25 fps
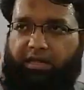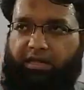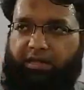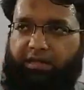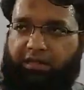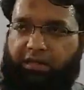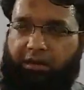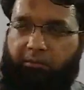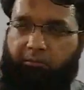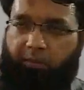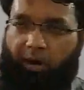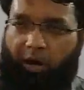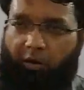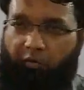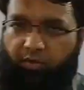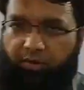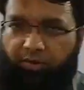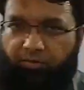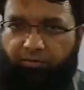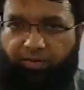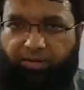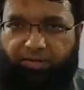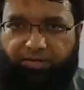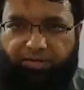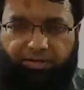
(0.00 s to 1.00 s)
the
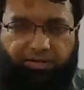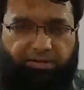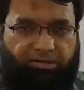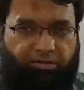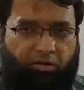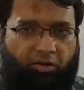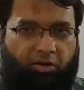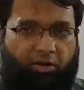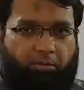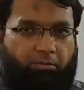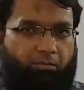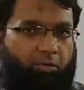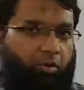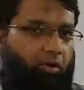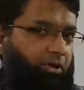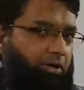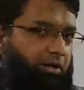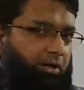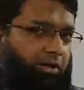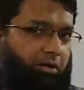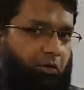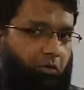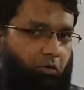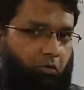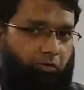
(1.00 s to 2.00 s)
bounded region is not
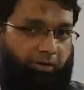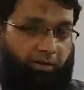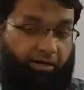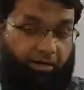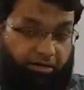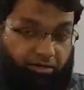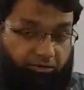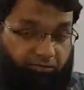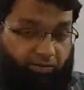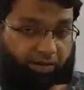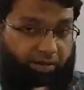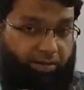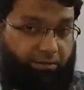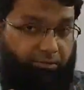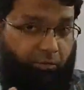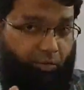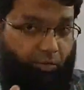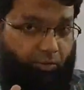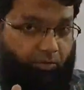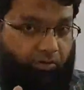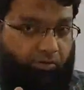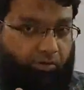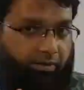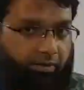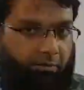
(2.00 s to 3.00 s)
important alone. It is very
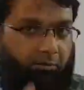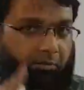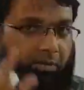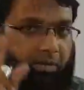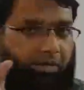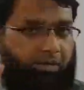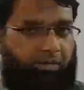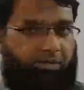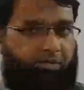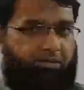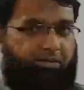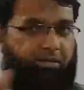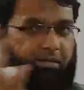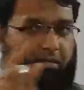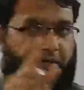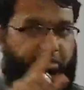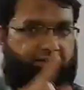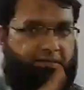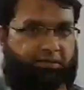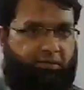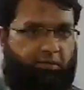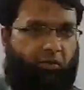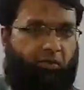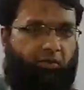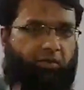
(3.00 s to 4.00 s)
important, but it
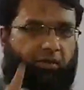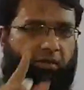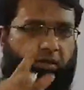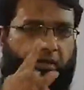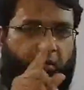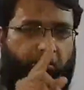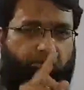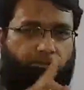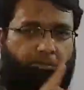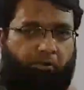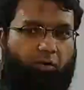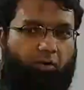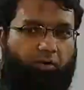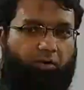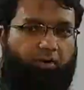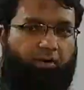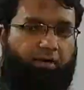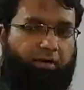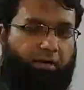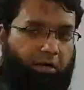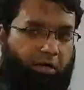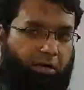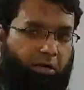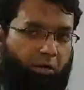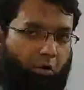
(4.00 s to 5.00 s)
is not important
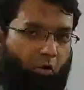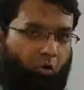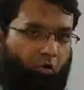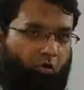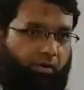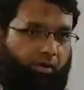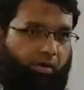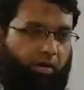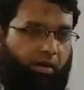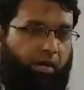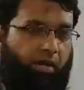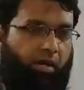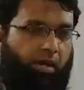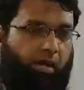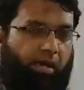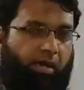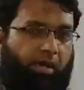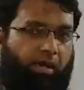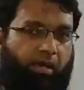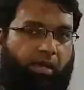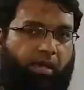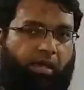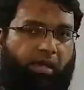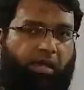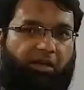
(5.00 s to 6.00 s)
alone
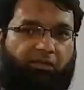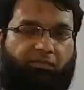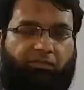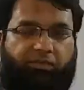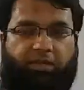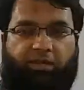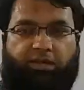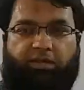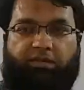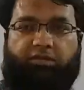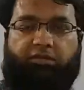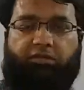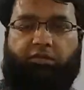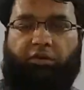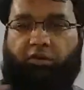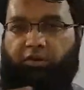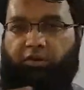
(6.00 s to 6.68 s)
if there is